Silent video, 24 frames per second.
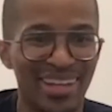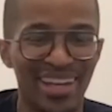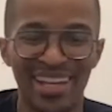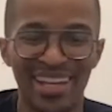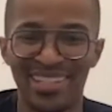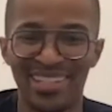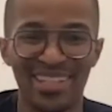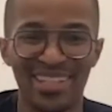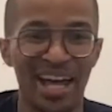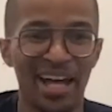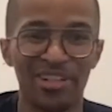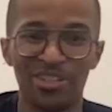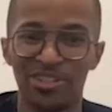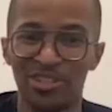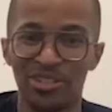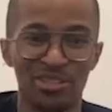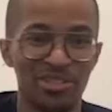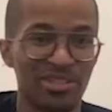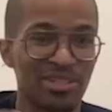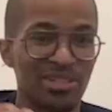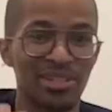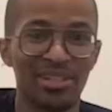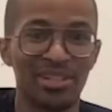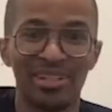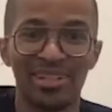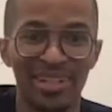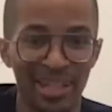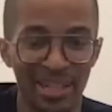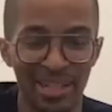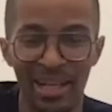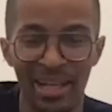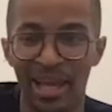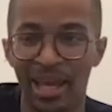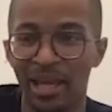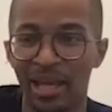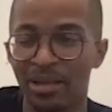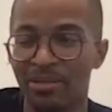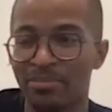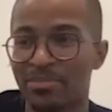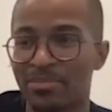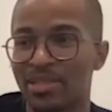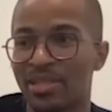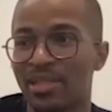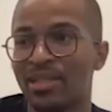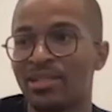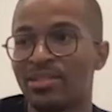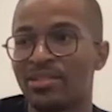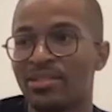It's not just
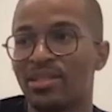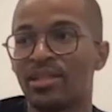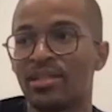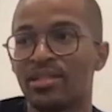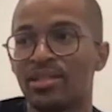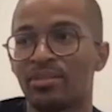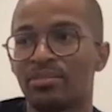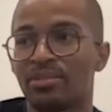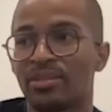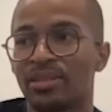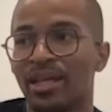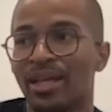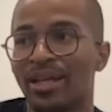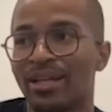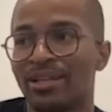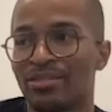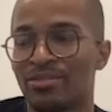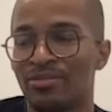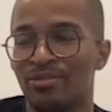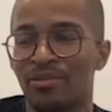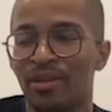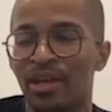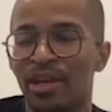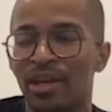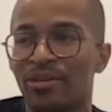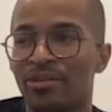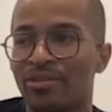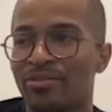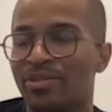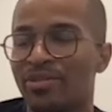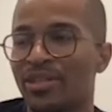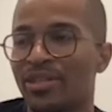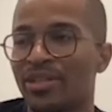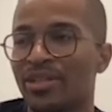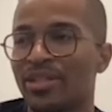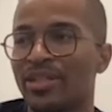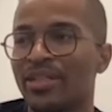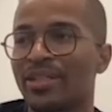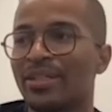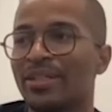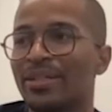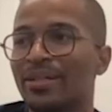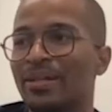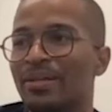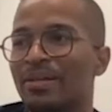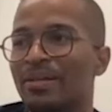nicknames. It's something that is very, very,